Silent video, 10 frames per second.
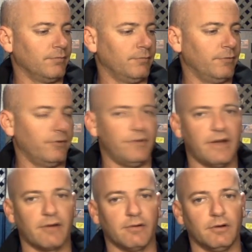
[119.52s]
for a
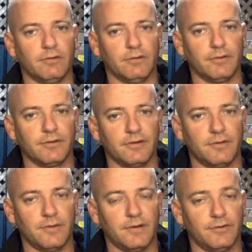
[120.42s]
TAC rifle, I think 10
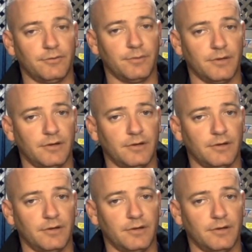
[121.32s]
rounds is pretty